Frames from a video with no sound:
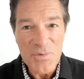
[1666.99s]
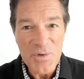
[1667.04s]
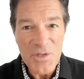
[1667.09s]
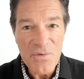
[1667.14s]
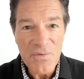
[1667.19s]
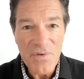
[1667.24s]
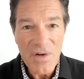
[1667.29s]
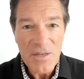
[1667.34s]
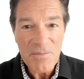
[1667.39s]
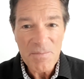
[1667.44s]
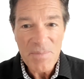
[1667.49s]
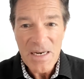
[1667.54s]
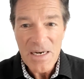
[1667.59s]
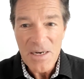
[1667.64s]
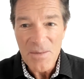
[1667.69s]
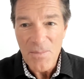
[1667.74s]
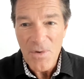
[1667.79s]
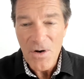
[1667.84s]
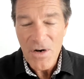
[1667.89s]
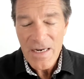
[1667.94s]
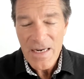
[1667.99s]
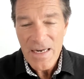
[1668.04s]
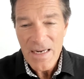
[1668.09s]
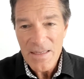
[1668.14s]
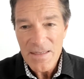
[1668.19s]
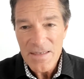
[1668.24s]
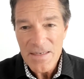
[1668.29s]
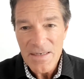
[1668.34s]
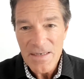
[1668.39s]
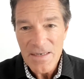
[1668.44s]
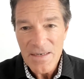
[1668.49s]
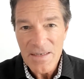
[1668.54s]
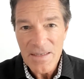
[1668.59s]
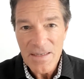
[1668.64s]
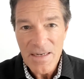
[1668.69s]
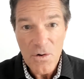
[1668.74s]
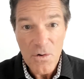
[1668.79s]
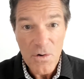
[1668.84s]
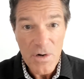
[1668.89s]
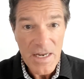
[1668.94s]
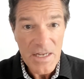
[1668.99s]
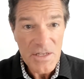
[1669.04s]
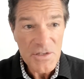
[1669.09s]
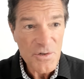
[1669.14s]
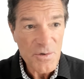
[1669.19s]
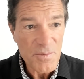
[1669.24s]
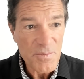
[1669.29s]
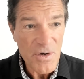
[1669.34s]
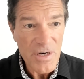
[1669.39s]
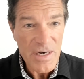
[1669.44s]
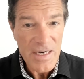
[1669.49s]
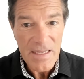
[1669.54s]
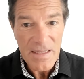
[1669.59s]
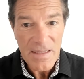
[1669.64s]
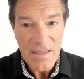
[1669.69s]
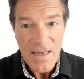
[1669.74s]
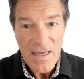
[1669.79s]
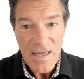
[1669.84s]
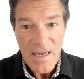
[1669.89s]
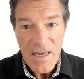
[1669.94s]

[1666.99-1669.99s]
Would you rather be in a market or enter a market